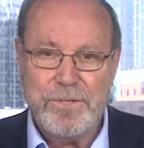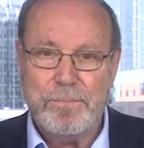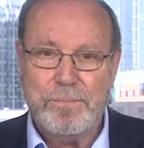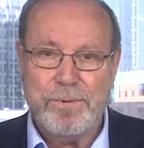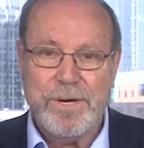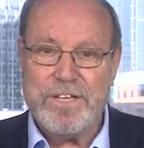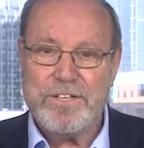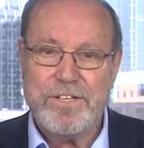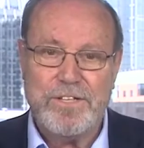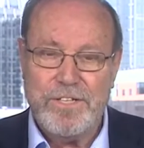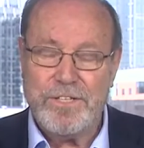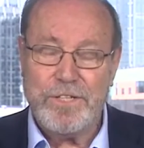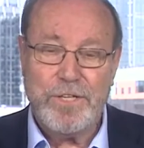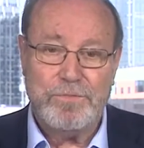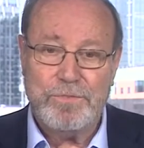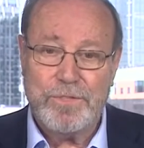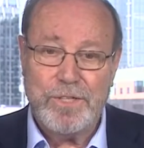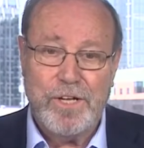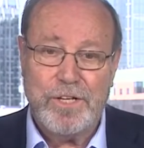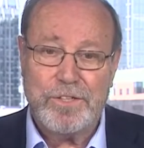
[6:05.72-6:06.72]
precedent
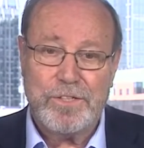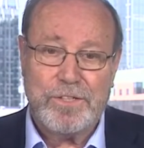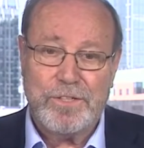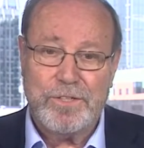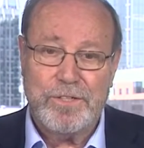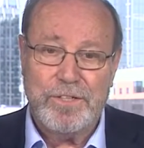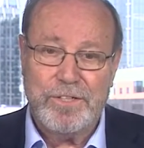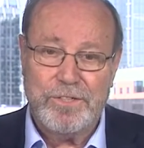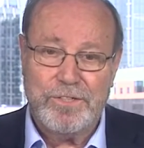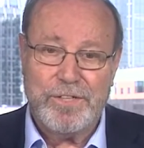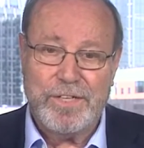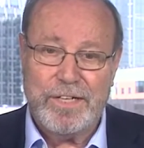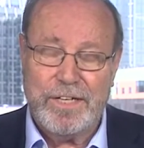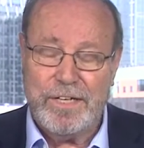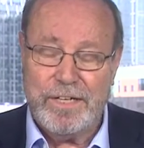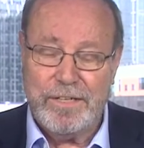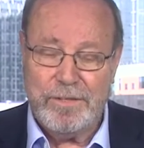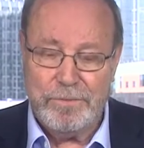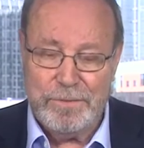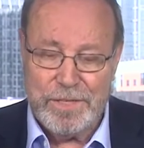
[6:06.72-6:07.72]
of another
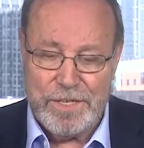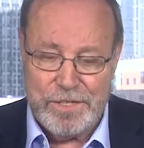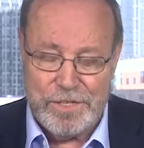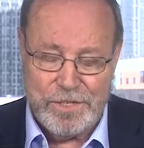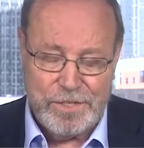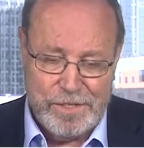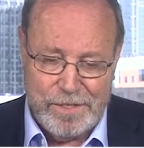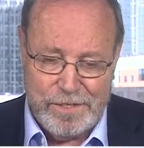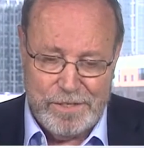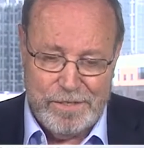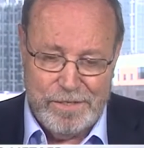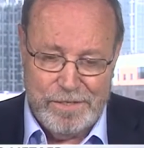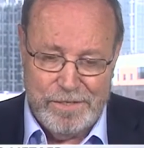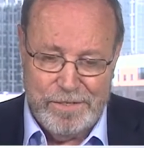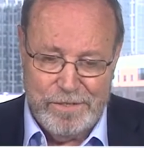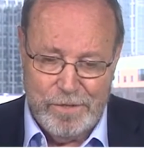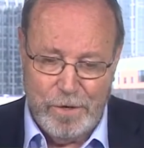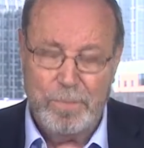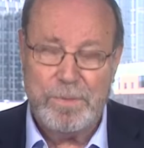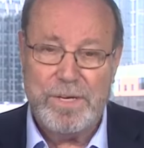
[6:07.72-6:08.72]
country which
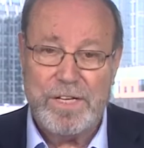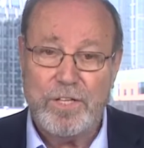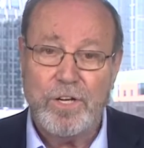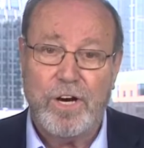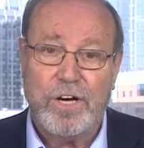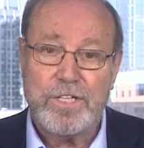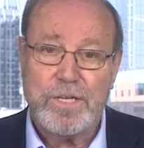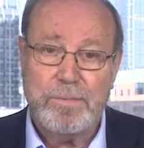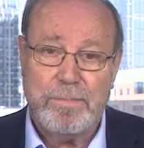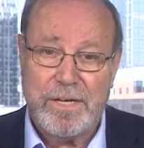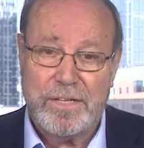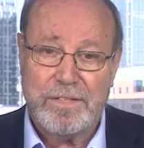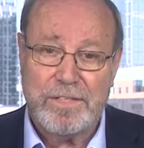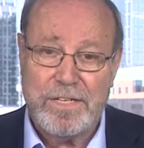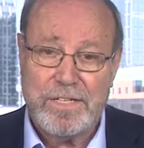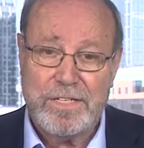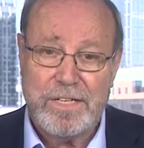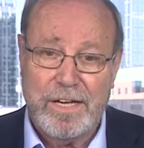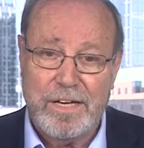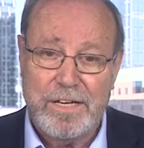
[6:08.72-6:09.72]
nobody talks
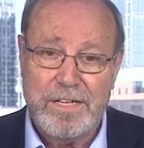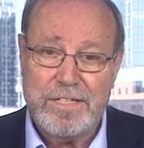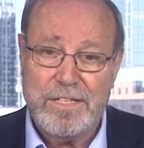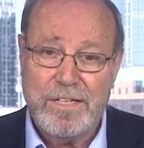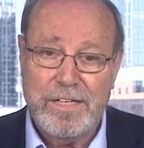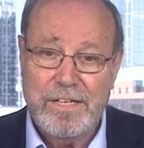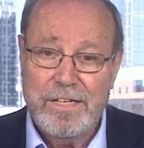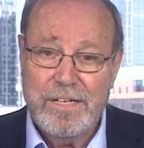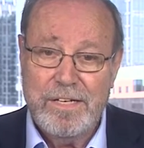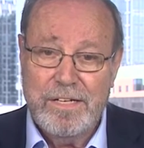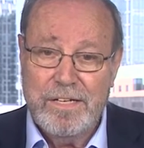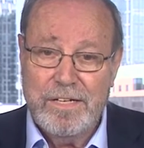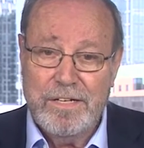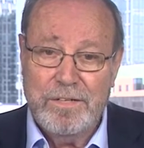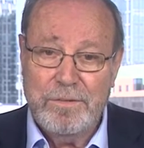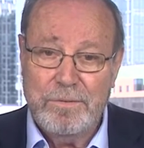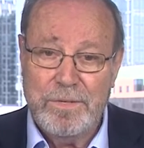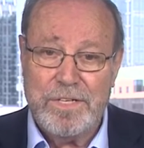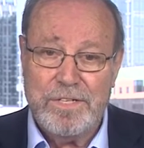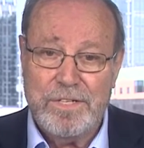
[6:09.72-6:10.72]
about these days,
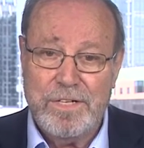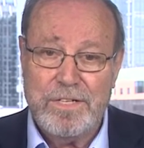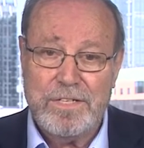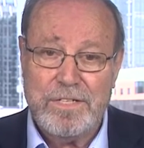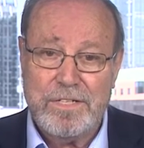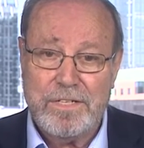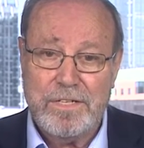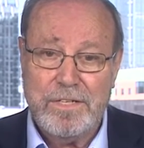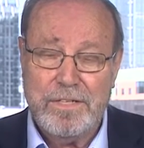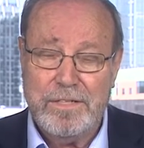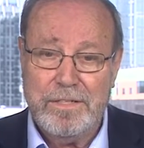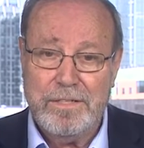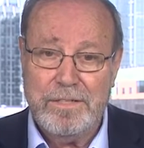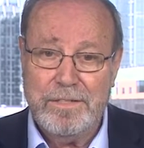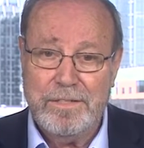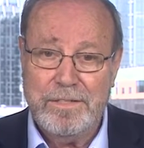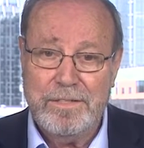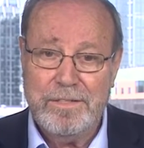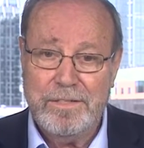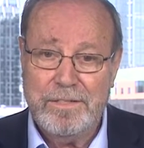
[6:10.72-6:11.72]
which is
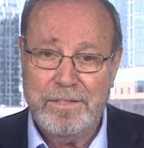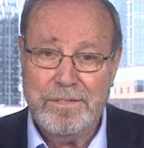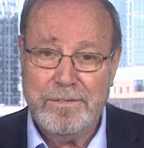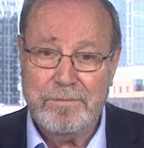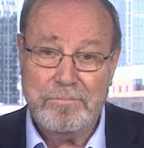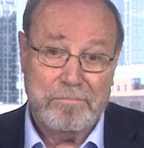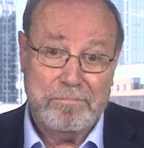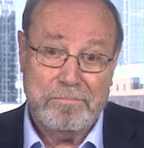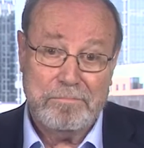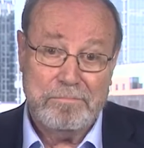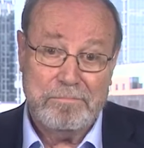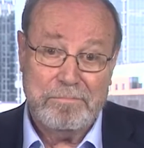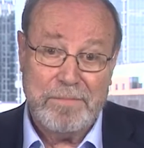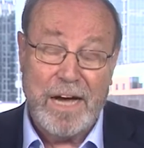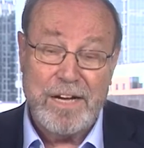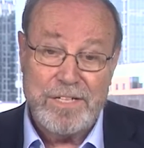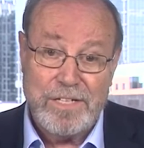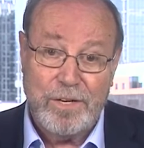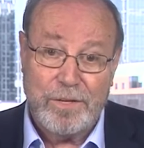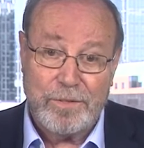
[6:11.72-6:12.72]

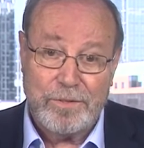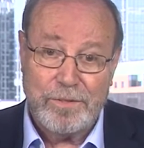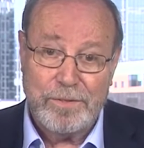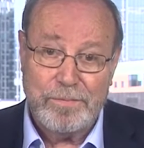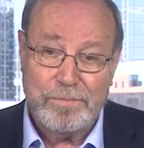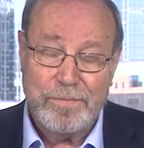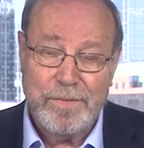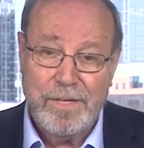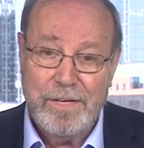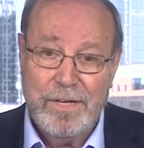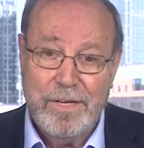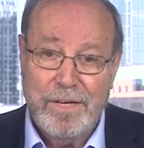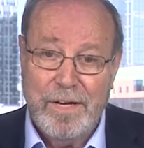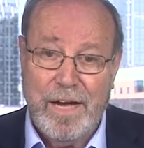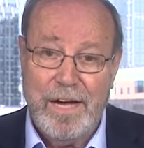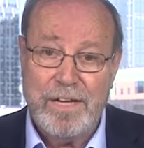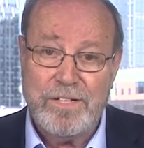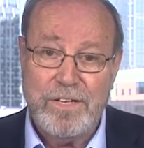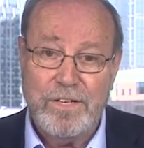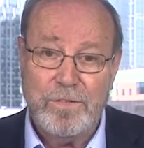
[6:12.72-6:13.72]
Iceland.
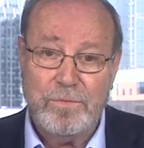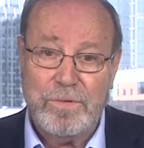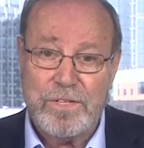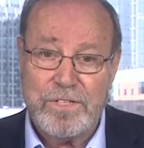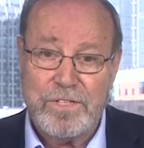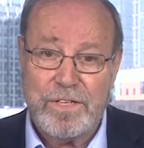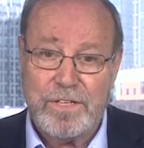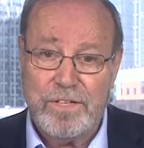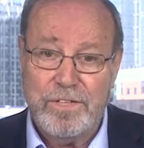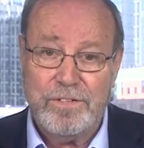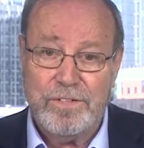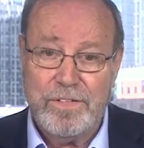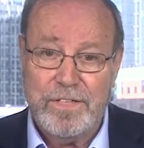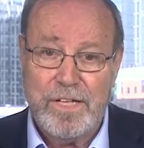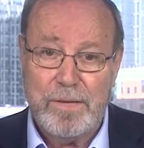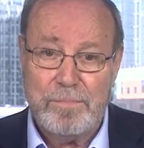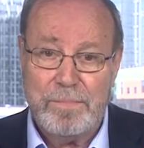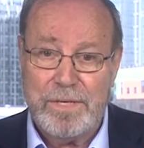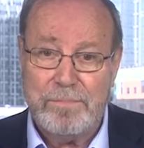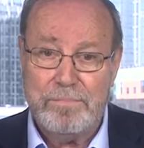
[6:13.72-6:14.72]
Iceland was the
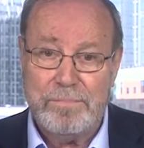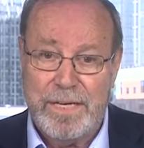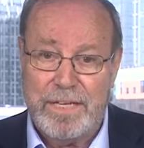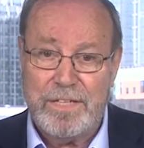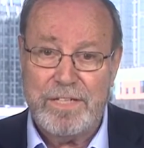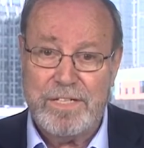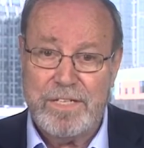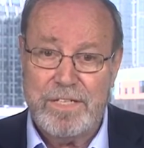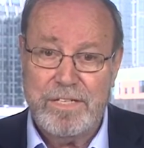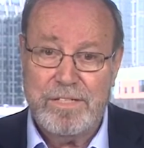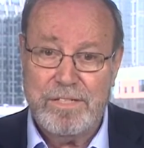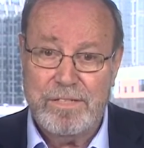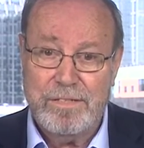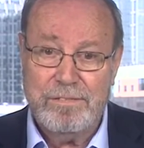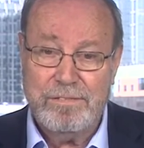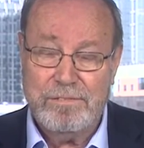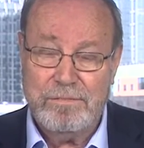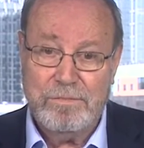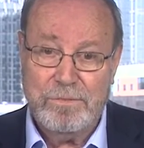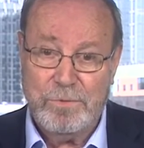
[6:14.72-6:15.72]
country that had been biggest,
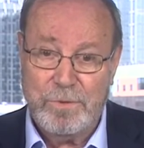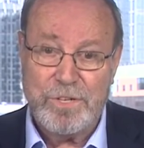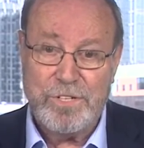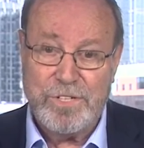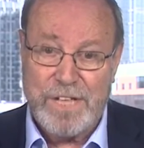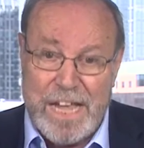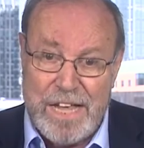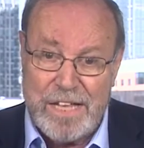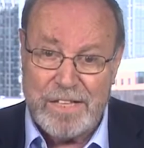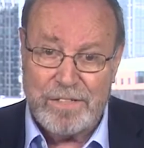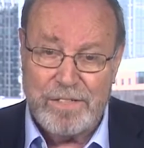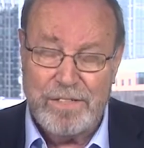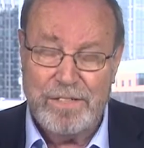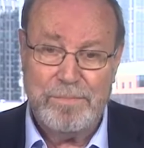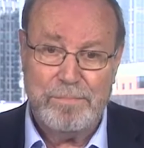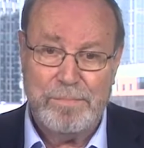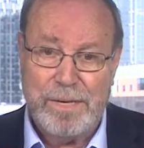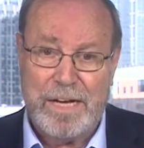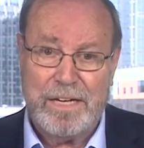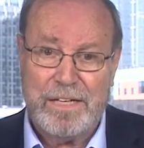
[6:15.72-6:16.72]
worst hit
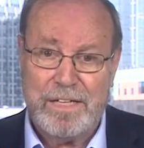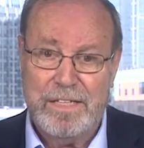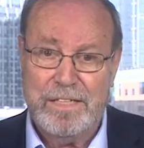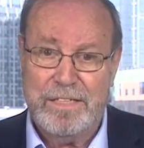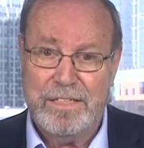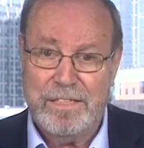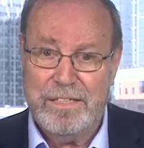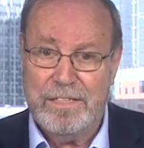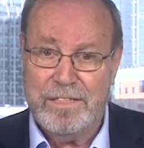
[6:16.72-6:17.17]
back in